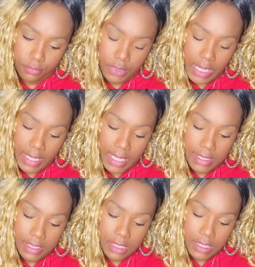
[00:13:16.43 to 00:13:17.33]
I got
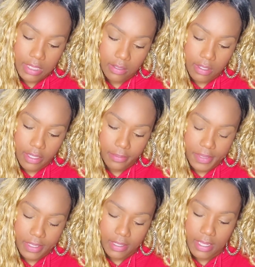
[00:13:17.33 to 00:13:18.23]
Six of
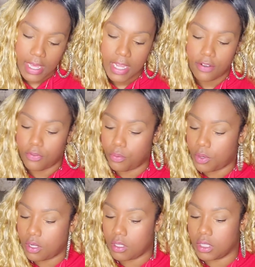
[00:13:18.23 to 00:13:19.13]
Cups and the Eight of
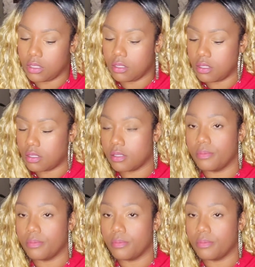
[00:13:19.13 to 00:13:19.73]
Wands.